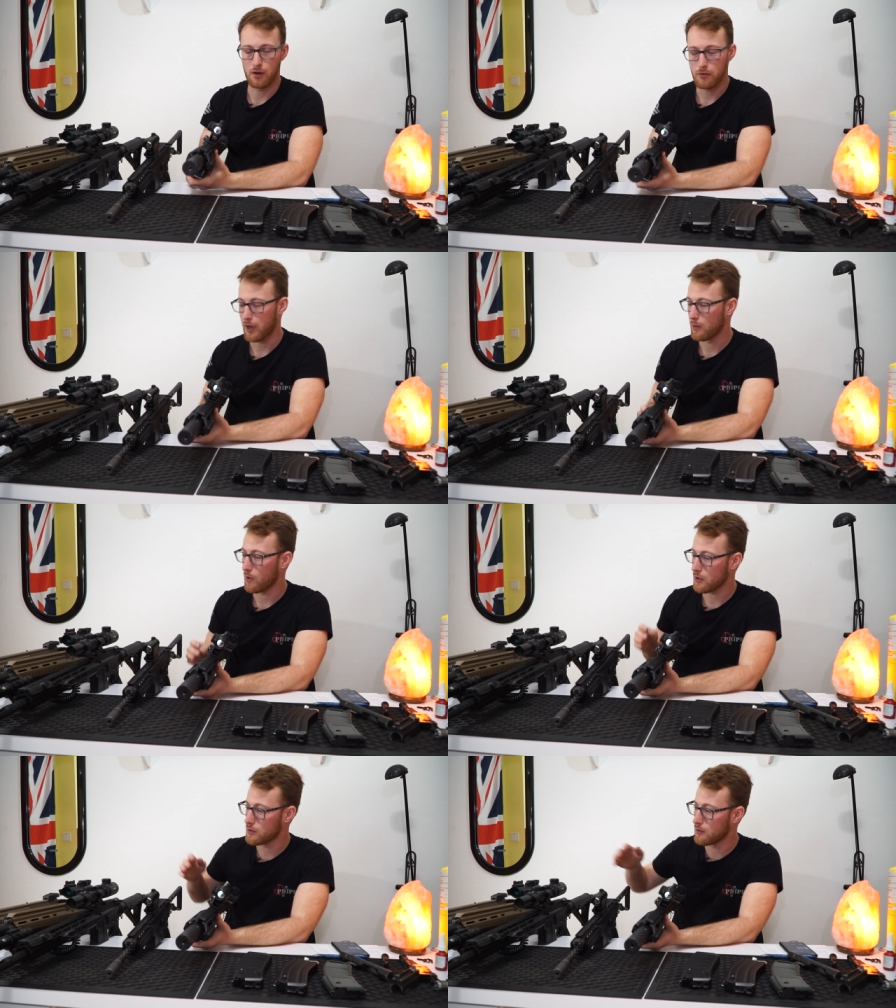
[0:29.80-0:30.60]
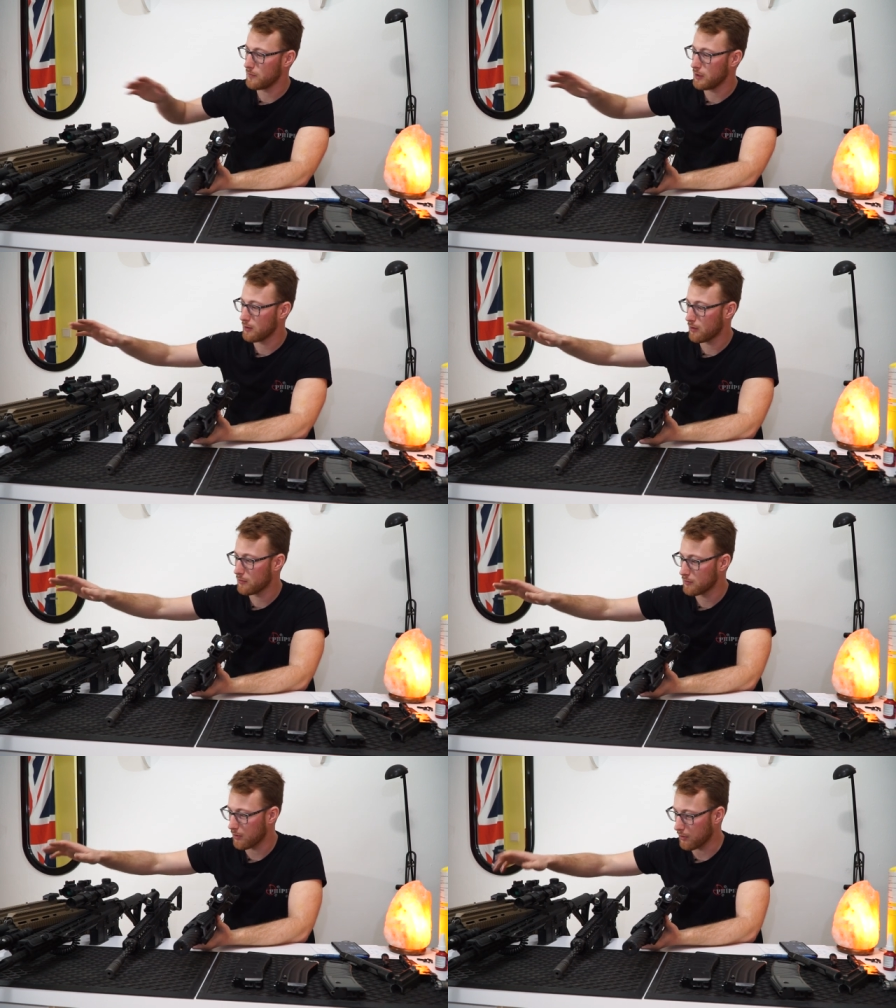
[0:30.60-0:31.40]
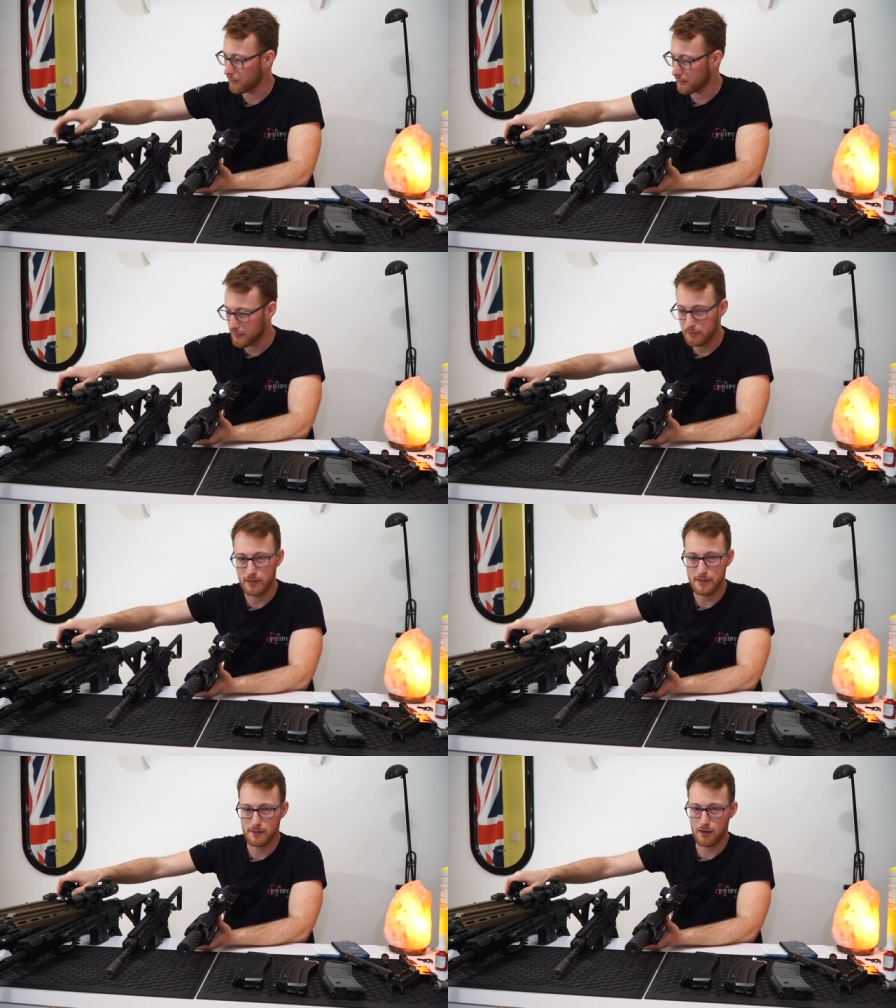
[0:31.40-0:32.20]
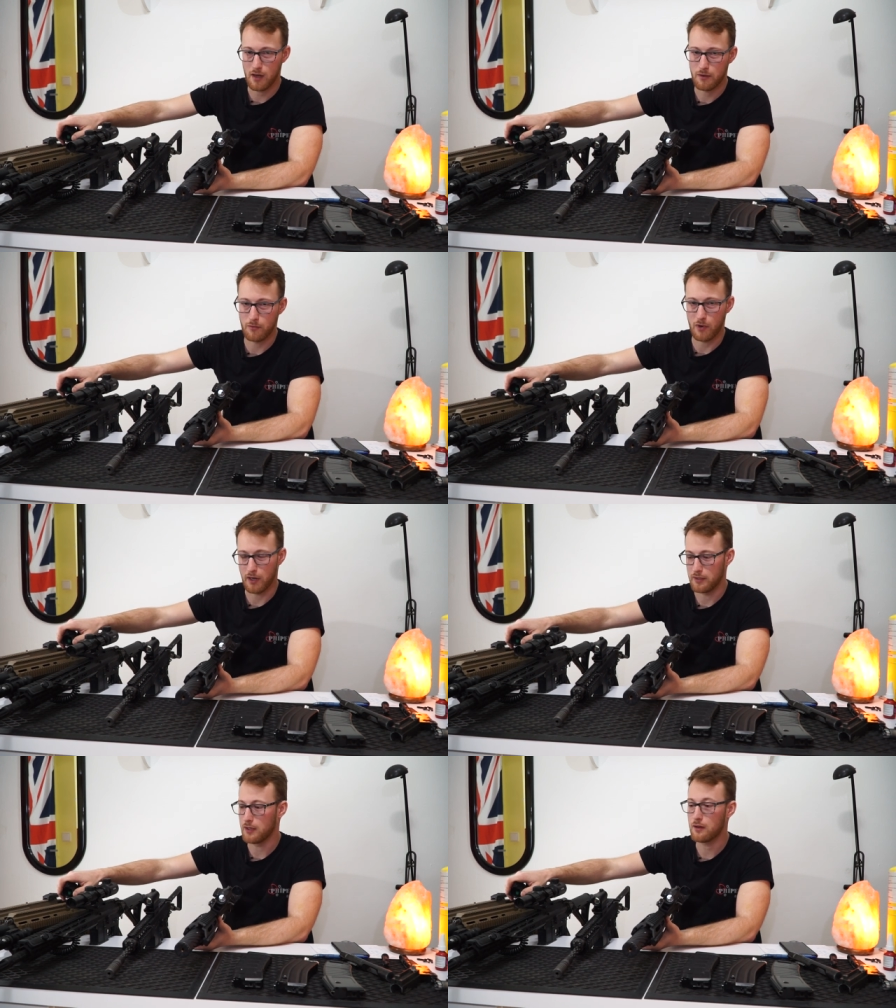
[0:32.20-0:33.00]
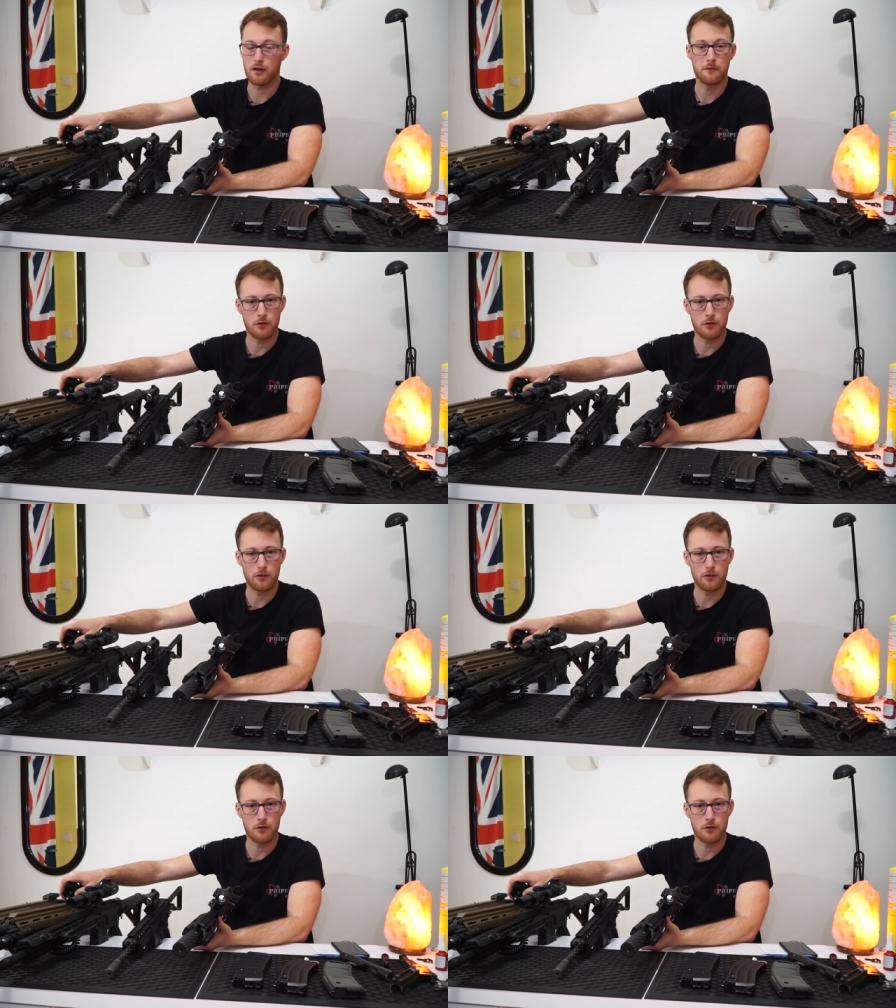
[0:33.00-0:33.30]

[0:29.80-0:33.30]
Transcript: Go and watch the video on this gun right here.